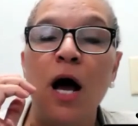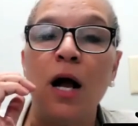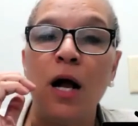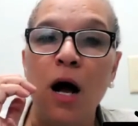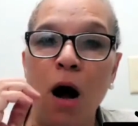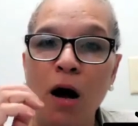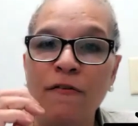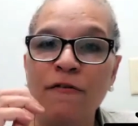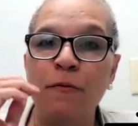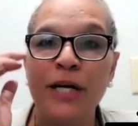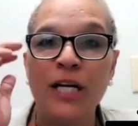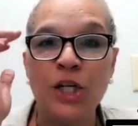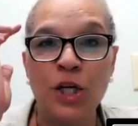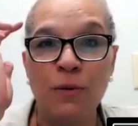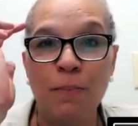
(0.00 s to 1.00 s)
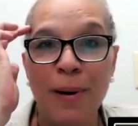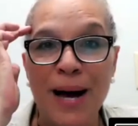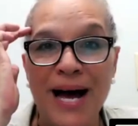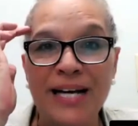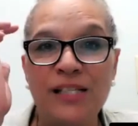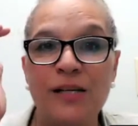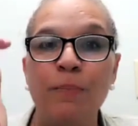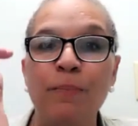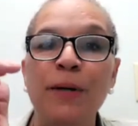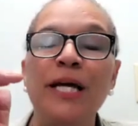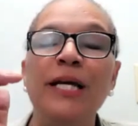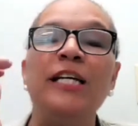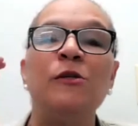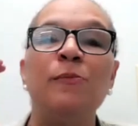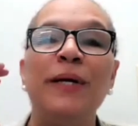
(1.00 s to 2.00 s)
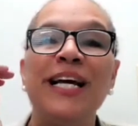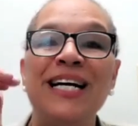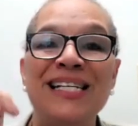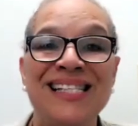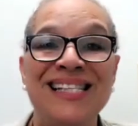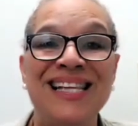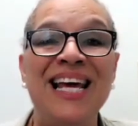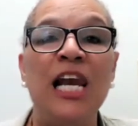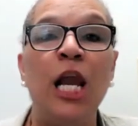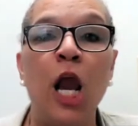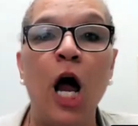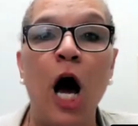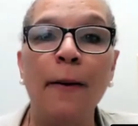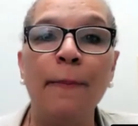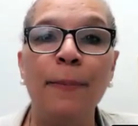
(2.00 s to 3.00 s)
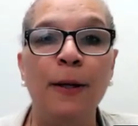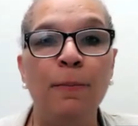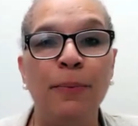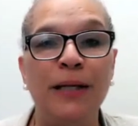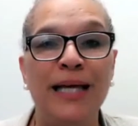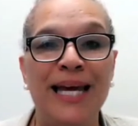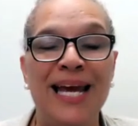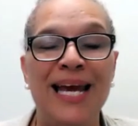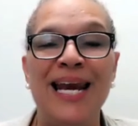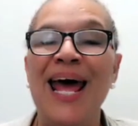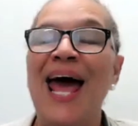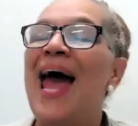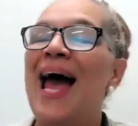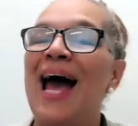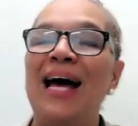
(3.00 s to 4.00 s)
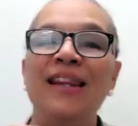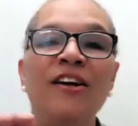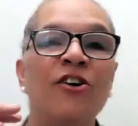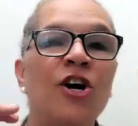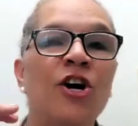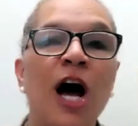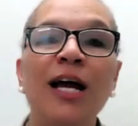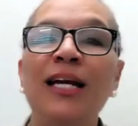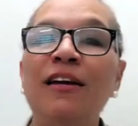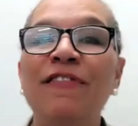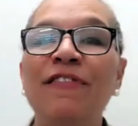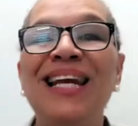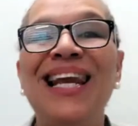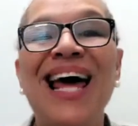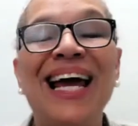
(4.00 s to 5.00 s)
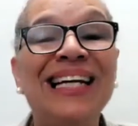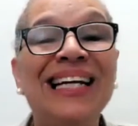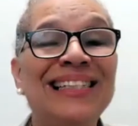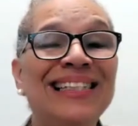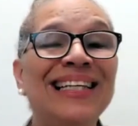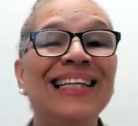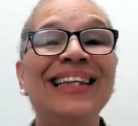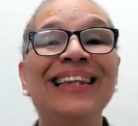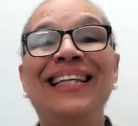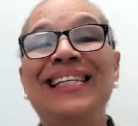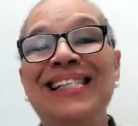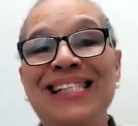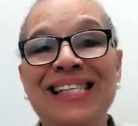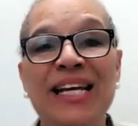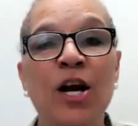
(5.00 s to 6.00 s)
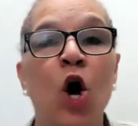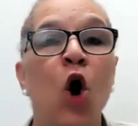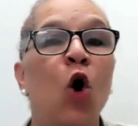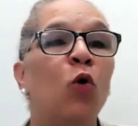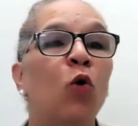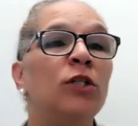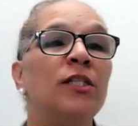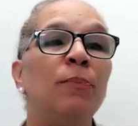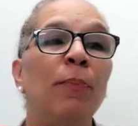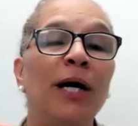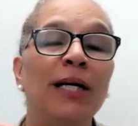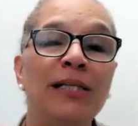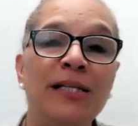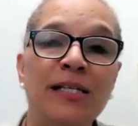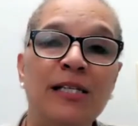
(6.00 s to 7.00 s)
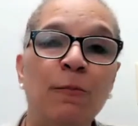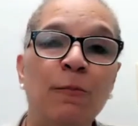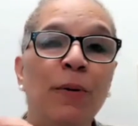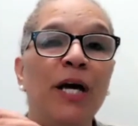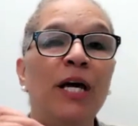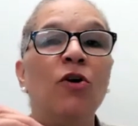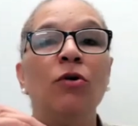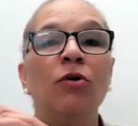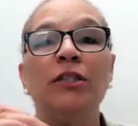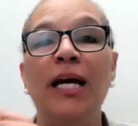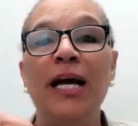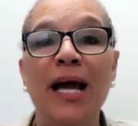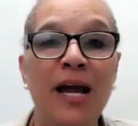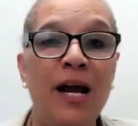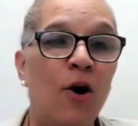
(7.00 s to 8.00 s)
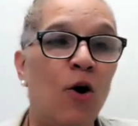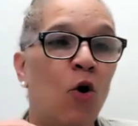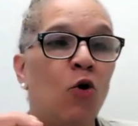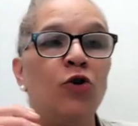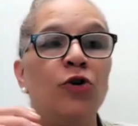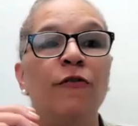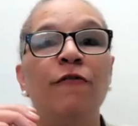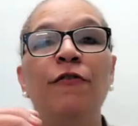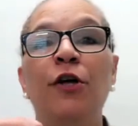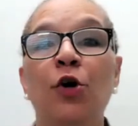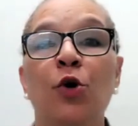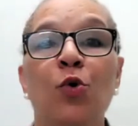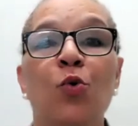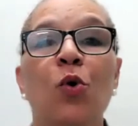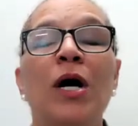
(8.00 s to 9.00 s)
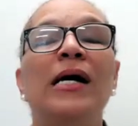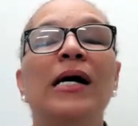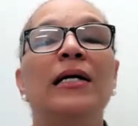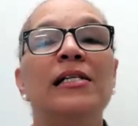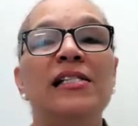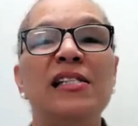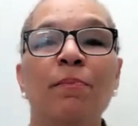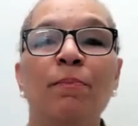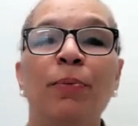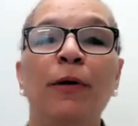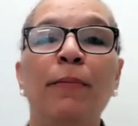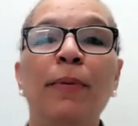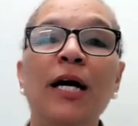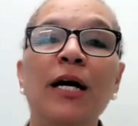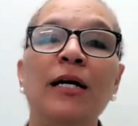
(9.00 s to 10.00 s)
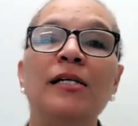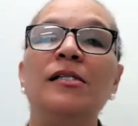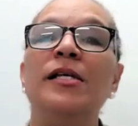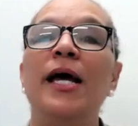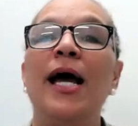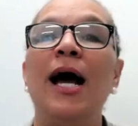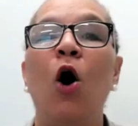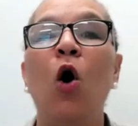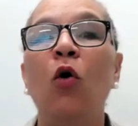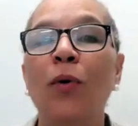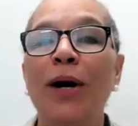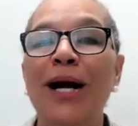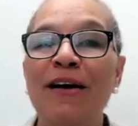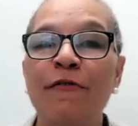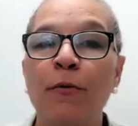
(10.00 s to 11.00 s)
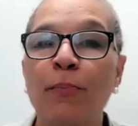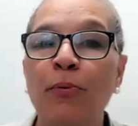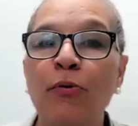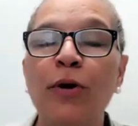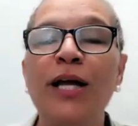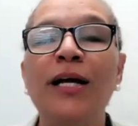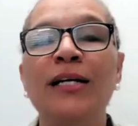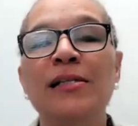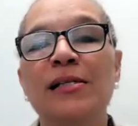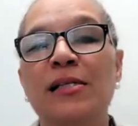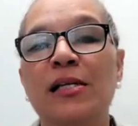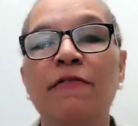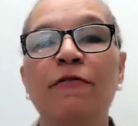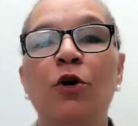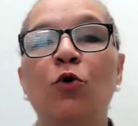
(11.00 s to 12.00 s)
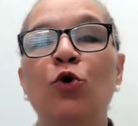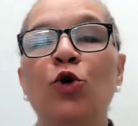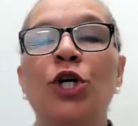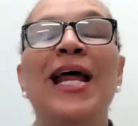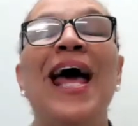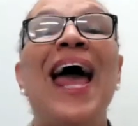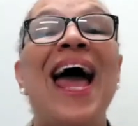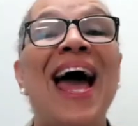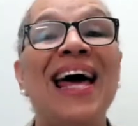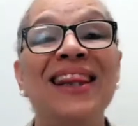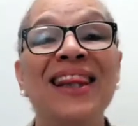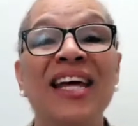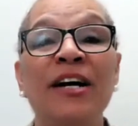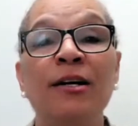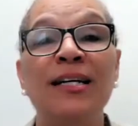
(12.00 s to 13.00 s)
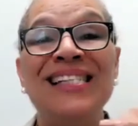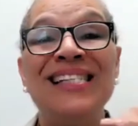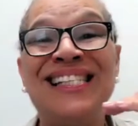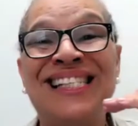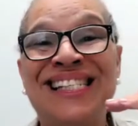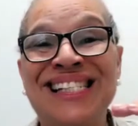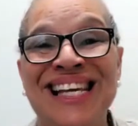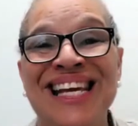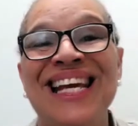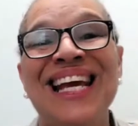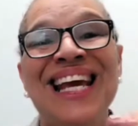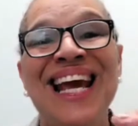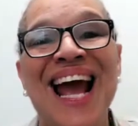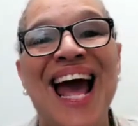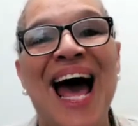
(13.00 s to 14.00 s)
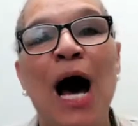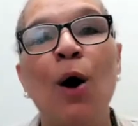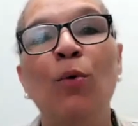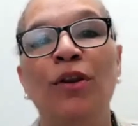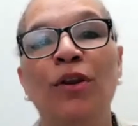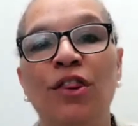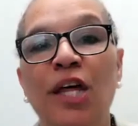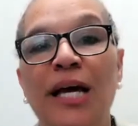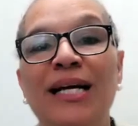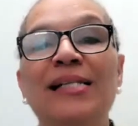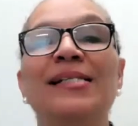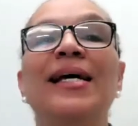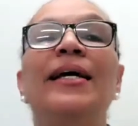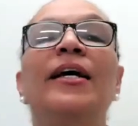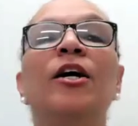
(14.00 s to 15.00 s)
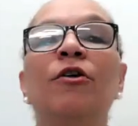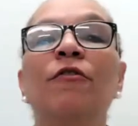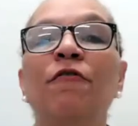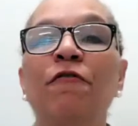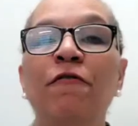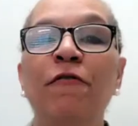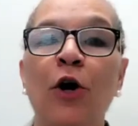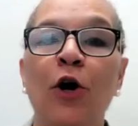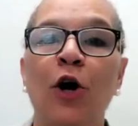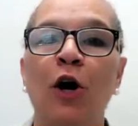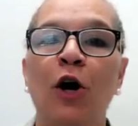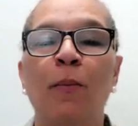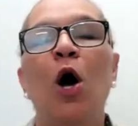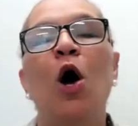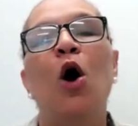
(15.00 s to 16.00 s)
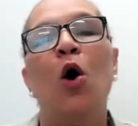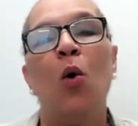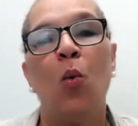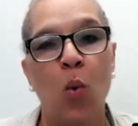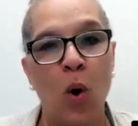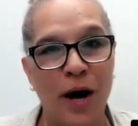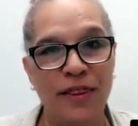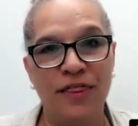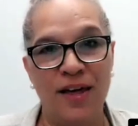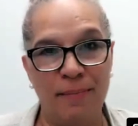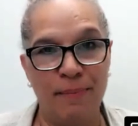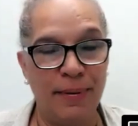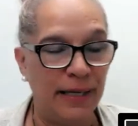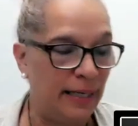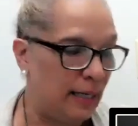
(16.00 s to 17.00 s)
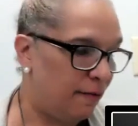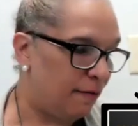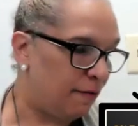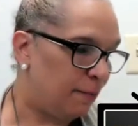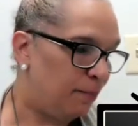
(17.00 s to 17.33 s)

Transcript: confirmation bias opinions, because they lock people in and they're not even likely to listen or to participate or to hear or to view, simply because they already have a preconceived notion and they're seeking out things that confirm what they believe.